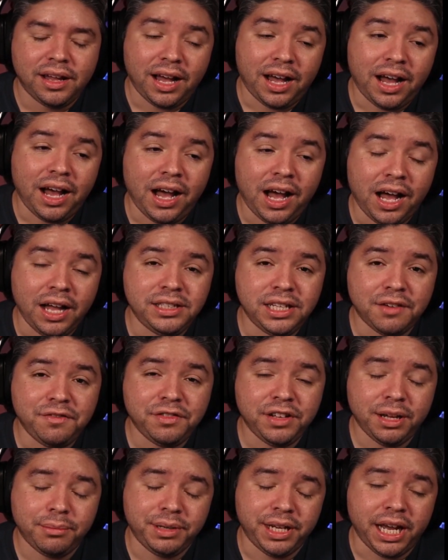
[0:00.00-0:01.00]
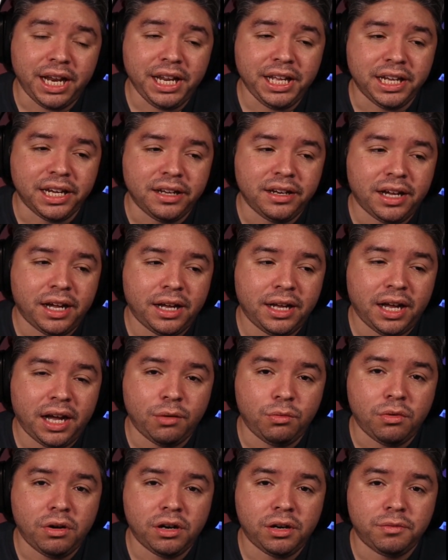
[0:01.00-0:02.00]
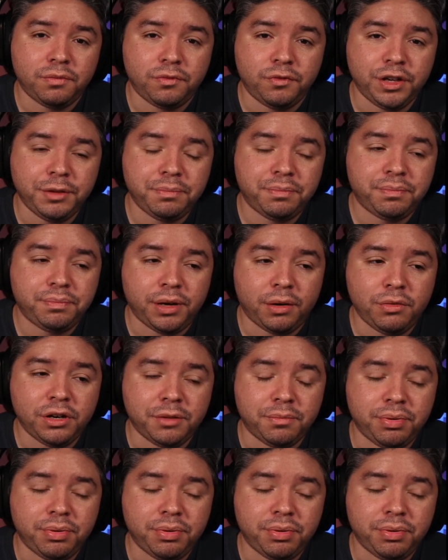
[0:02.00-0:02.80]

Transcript: I definitely am getting it. I want to